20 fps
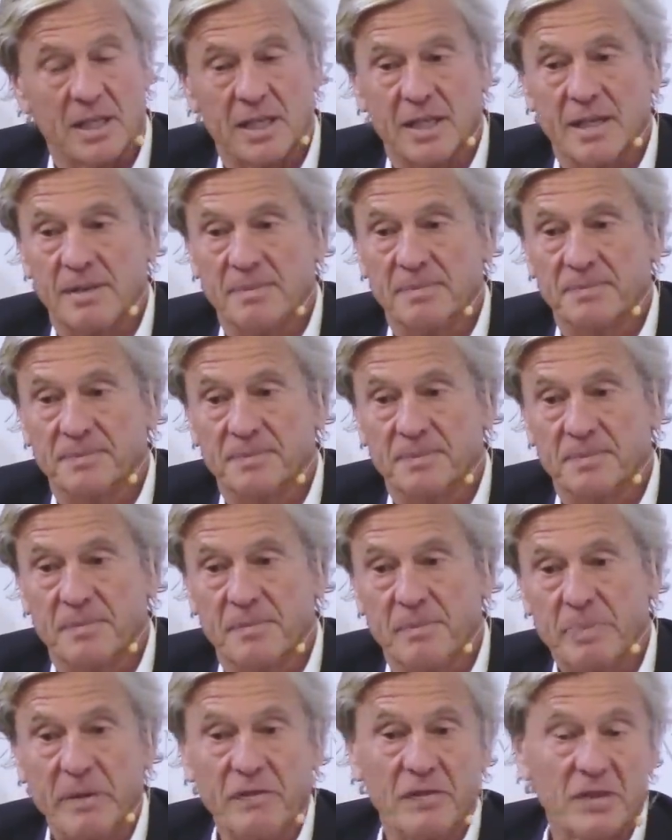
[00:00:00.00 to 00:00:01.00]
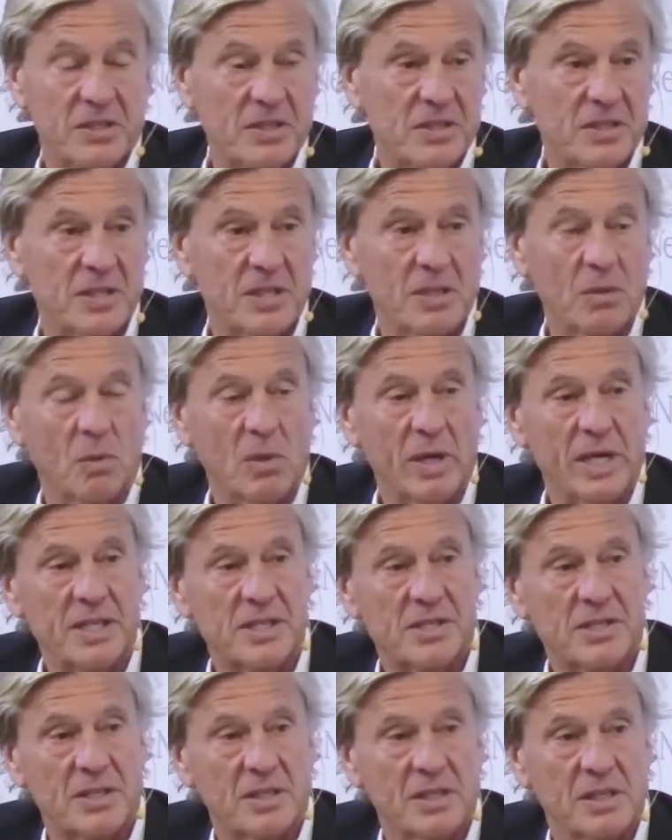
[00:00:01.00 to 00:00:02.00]
um, pivoted to the
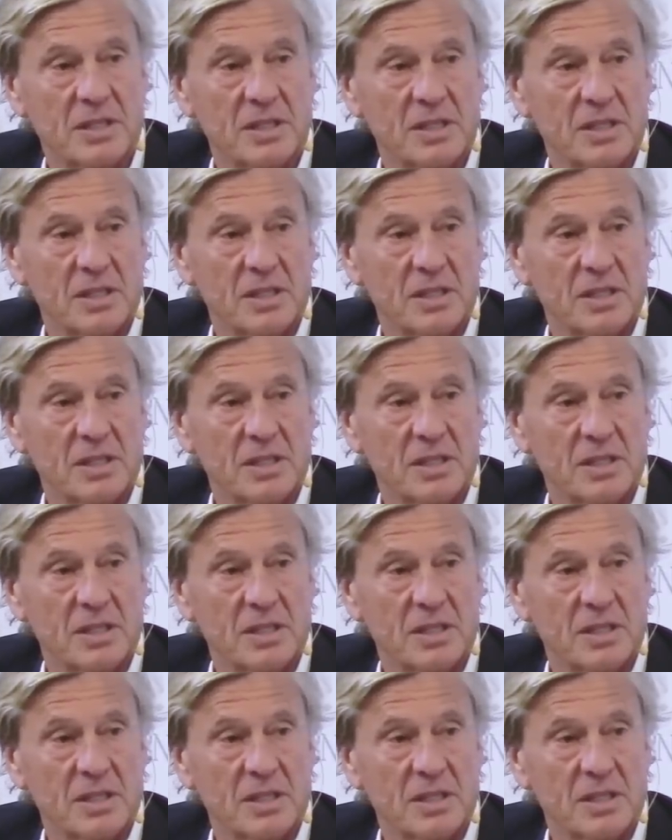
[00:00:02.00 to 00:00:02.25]
West,